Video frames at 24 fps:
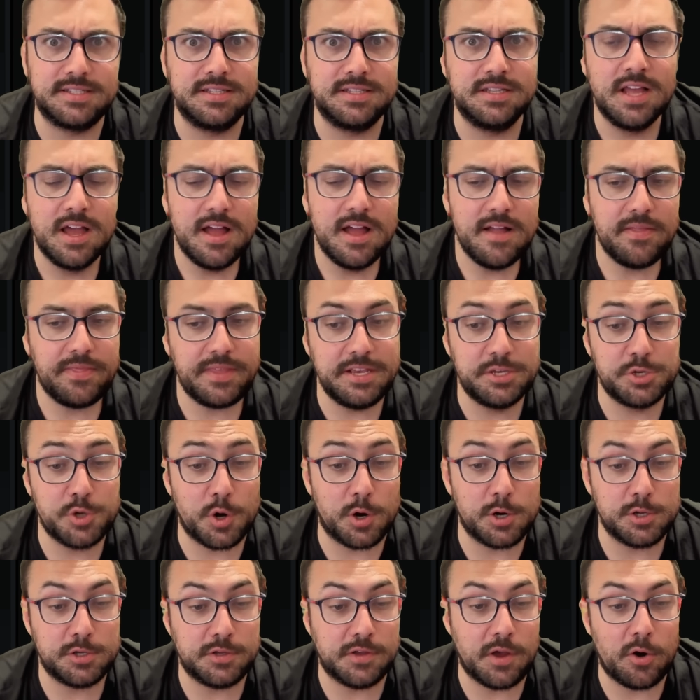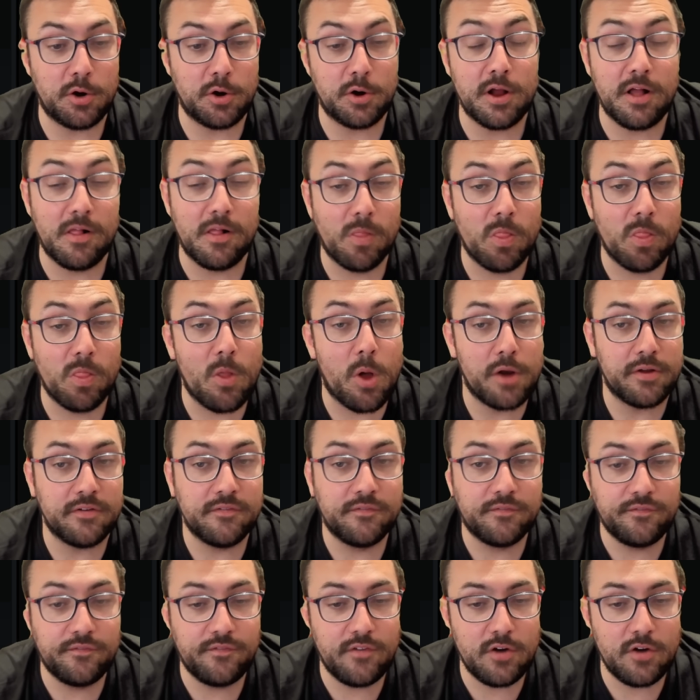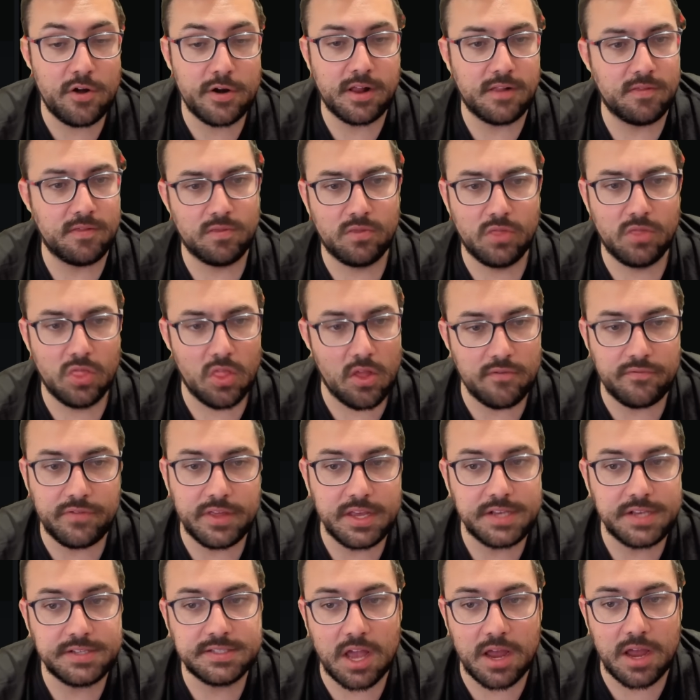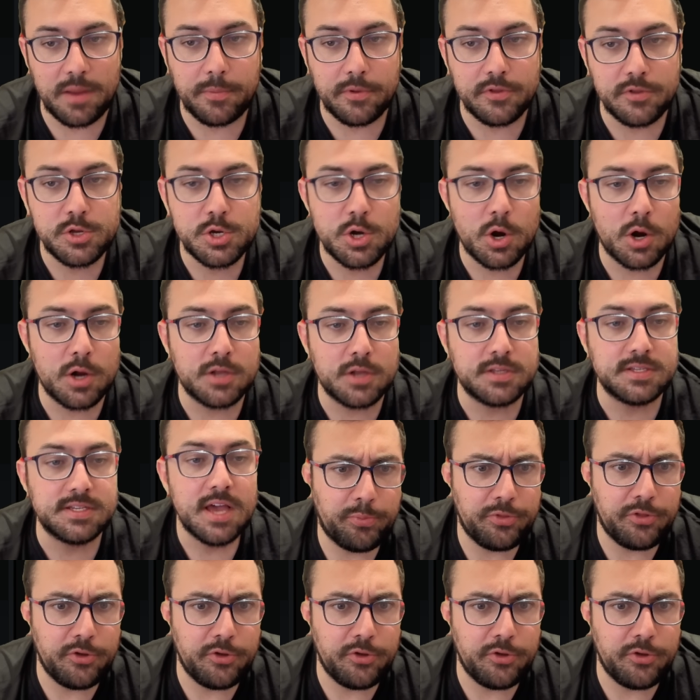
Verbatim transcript: And these charts are a lot of fun. I love these type of charts.